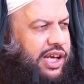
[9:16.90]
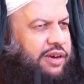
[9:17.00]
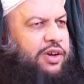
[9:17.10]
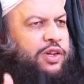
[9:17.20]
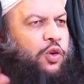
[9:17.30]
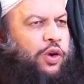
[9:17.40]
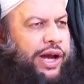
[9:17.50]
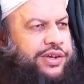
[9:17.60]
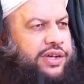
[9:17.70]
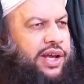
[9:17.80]
even though
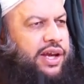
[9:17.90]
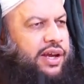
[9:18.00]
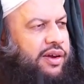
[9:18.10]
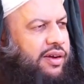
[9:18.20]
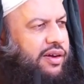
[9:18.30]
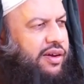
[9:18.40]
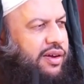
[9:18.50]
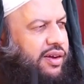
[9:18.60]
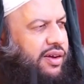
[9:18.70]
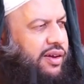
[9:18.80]
actually
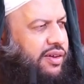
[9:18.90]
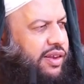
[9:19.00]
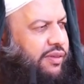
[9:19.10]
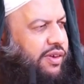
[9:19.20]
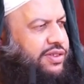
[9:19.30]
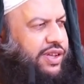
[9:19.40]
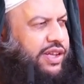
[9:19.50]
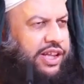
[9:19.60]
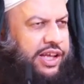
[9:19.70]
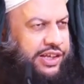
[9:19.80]
there was
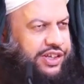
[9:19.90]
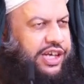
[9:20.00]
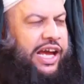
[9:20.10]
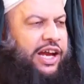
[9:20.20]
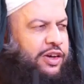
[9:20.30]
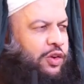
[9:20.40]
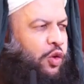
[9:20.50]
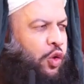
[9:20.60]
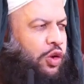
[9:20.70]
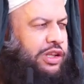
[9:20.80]
nothing. And she had
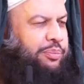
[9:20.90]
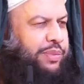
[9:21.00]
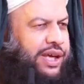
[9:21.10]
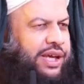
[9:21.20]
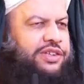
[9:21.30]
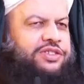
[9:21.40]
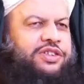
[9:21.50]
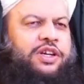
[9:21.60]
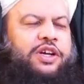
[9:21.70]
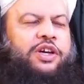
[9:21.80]
all the means.
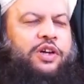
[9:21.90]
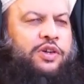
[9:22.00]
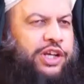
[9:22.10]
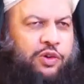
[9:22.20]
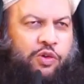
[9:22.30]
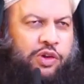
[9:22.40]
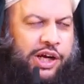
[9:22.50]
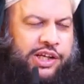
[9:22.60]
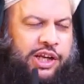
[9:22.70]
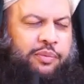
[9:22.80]
She could
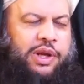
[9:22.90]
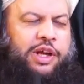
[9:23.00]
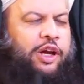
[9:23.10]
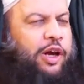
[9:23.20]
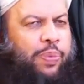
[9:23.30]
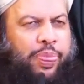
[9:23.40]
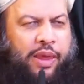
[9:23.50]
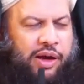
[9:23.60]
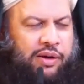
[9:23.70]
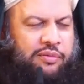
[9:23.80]
actually be
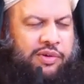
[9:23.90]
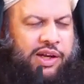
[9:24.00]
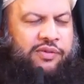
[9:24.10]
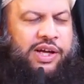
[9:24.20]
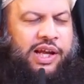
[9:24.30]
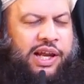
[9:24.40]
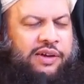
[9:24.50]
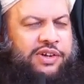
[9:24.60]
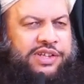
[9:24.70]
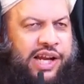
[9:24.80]
uh, living a
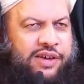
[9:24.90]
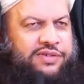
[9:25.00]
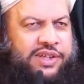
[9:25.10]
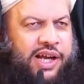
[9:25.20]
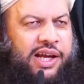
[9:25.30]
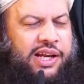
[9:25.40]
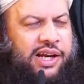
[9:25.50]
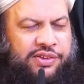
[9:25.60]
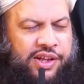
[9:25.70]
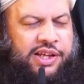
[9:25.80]
lavish lifestyle
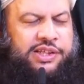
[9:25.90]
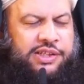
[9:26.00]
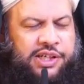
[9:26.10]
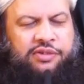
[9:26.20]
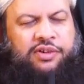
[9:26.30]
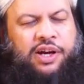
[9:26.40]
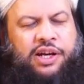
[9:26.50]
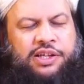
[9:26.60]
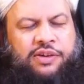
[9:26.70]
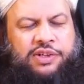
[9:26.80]
and things, etc.
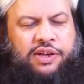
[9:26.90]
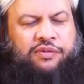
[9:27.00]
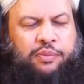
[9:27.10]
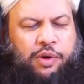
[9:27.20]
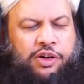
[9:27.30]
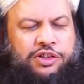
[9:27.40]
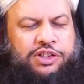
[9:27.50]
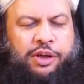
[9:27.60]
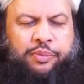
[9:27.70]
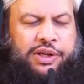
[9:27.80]
She was living
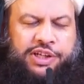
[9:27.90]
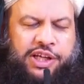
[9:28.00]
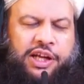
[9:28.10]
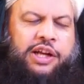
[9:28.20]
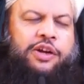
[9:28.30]
modestly, but she